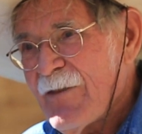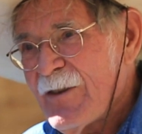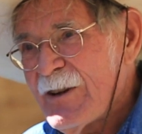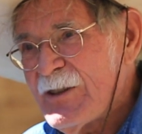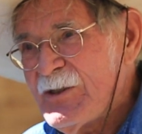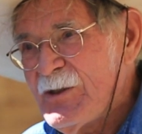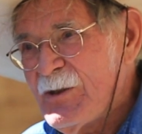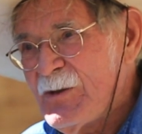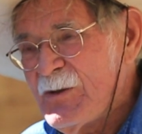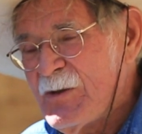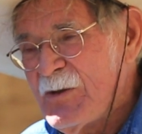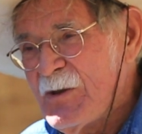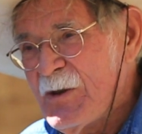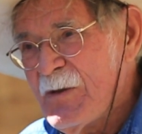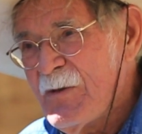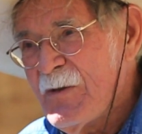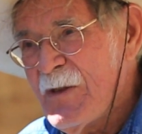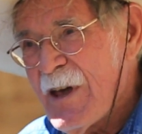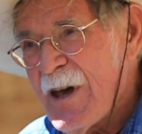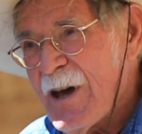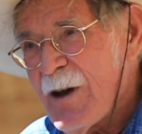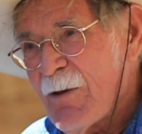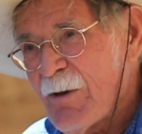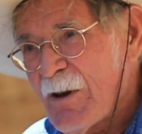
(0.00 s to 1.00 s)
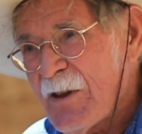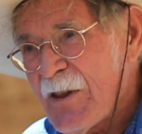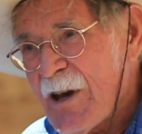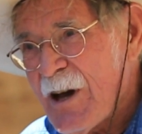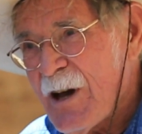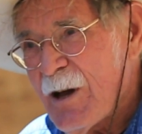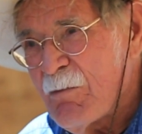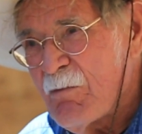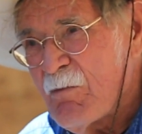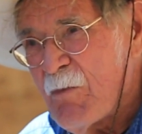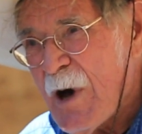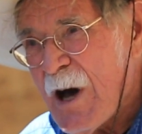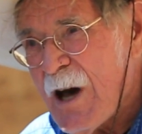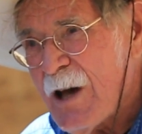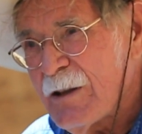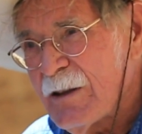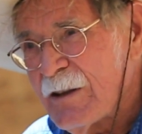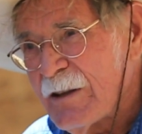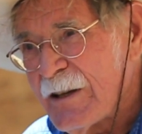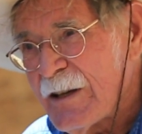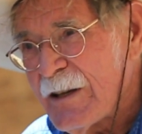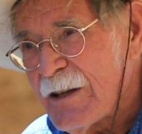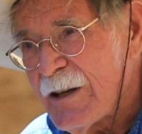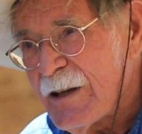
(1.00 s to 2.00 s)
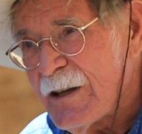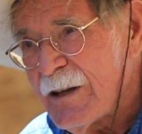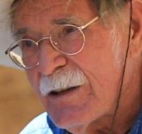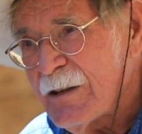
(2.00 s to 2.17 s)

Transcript: would you do that without modeling